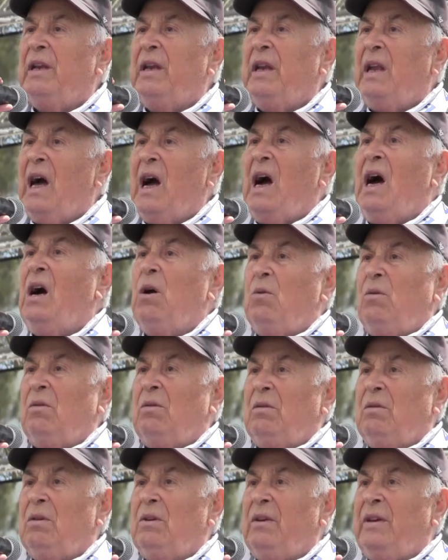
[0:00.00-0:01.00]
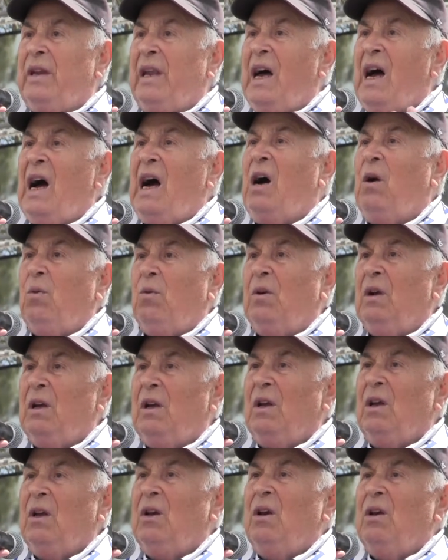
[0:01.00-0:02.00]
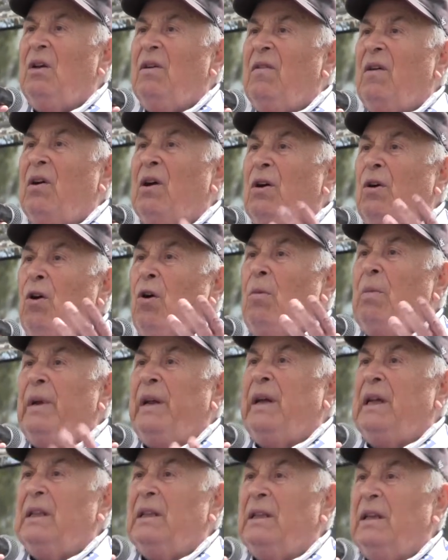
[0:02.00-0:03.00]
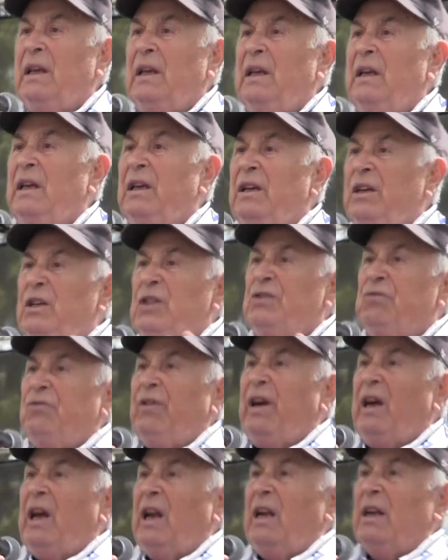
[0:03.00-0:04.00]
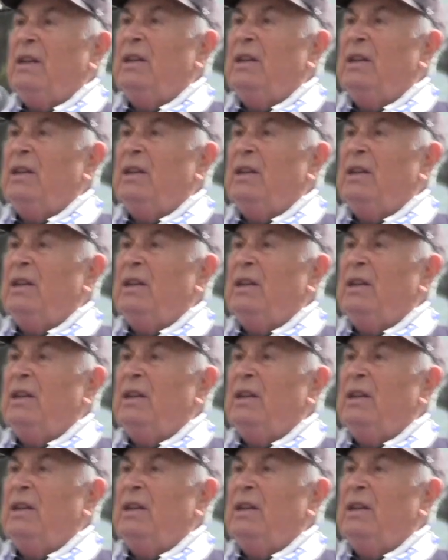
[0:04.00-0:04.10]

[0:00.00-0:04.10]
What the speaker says: Now, we have homeland, Israel,